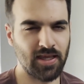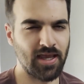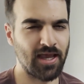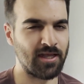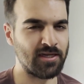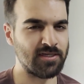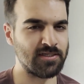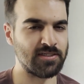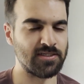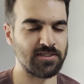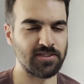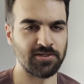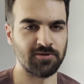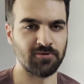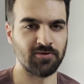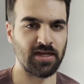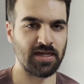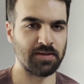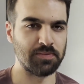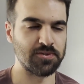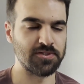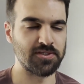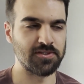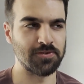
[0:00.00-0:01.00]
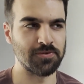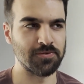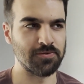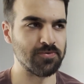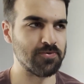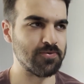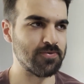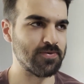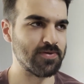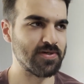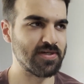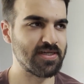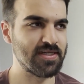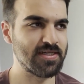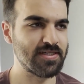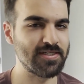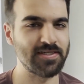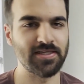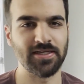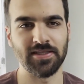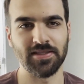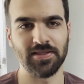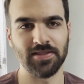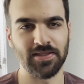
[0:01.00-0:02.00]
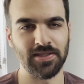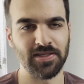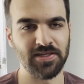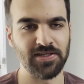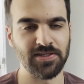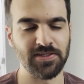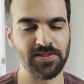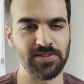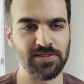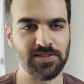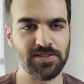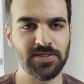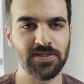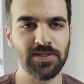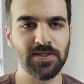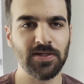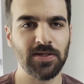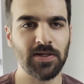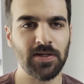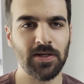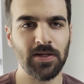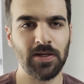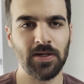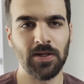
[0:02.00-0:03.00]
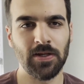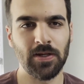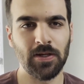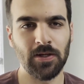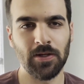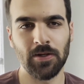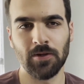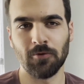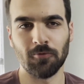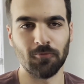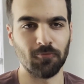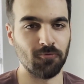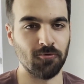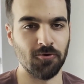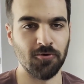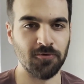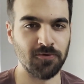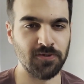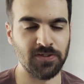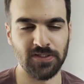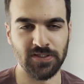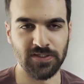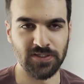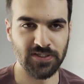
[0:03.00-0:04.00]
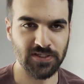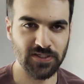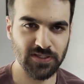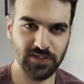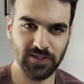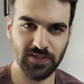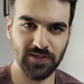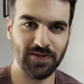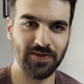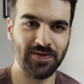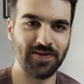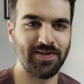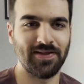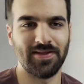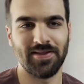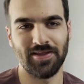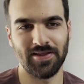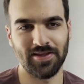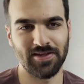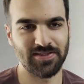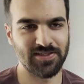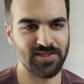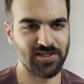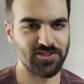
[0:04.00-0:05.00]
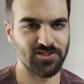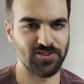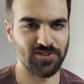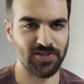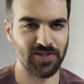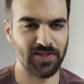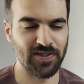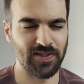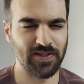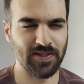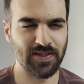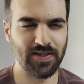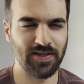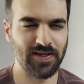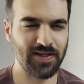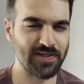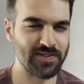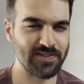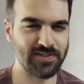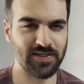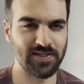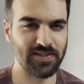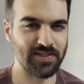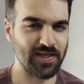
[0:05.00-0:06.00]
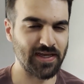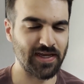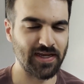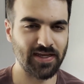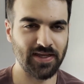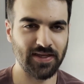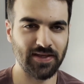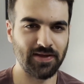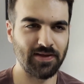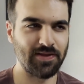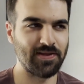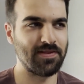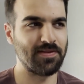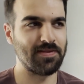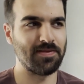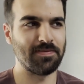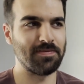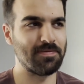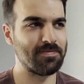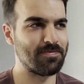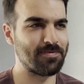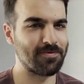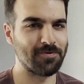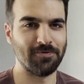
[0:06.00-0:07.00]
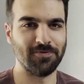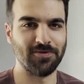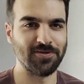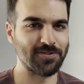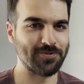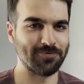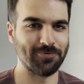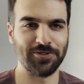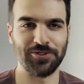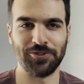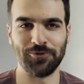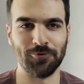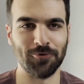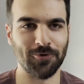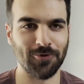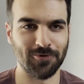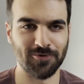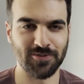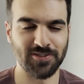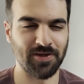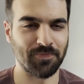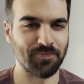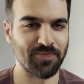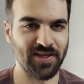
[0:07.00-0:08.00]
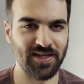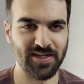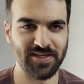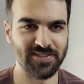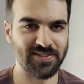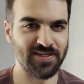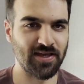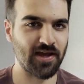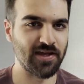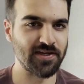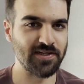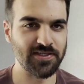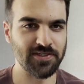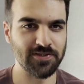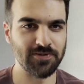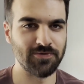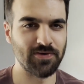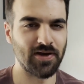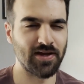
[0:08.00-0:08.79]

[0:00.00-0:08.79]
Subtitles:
and you're able to get these runes essentially like through this ritual or something assigned to you.